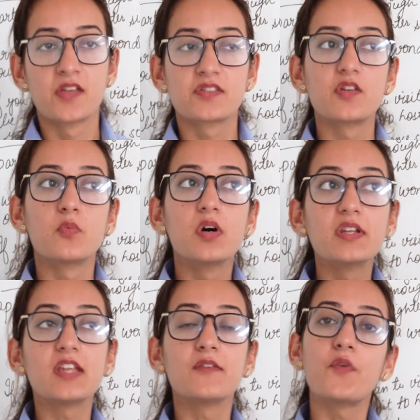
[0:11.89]
So the word
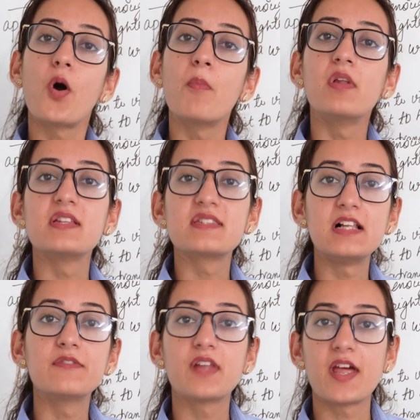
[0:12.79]
informal
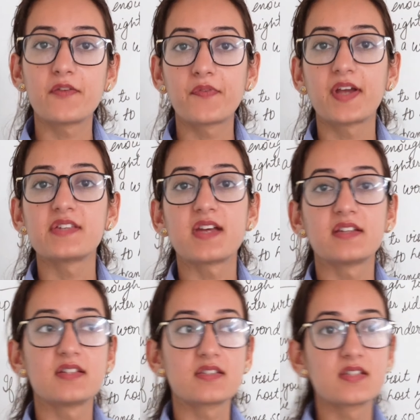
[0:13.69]
itself clarifies
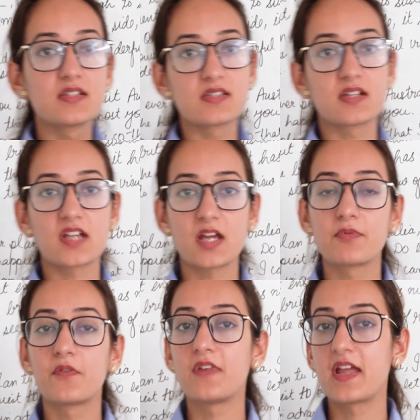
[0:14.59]
that this is a type
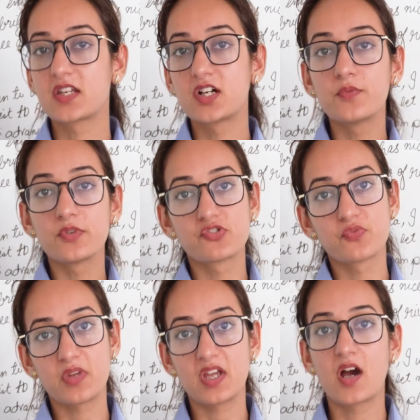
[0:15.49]
of letter which
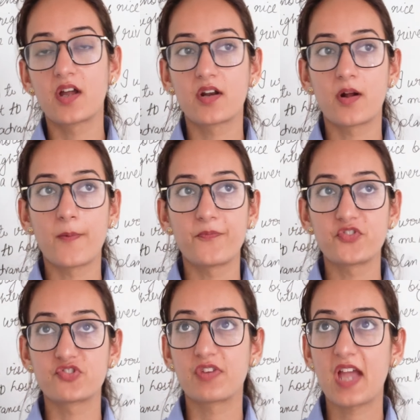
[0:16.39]
we
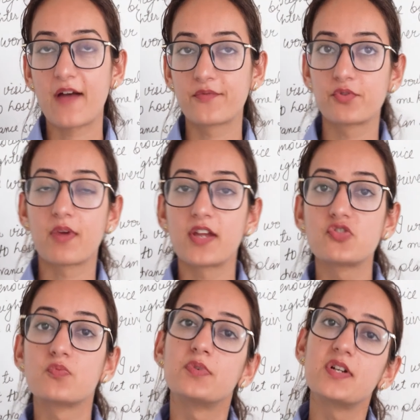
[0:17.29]
have to write
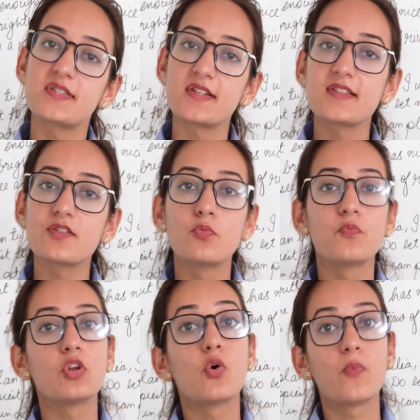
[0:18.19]
to persons whom
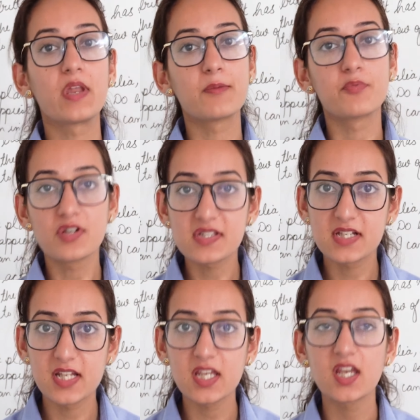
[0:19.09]
we know very
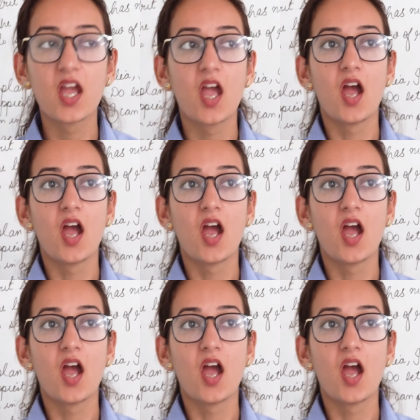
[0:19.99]
personally,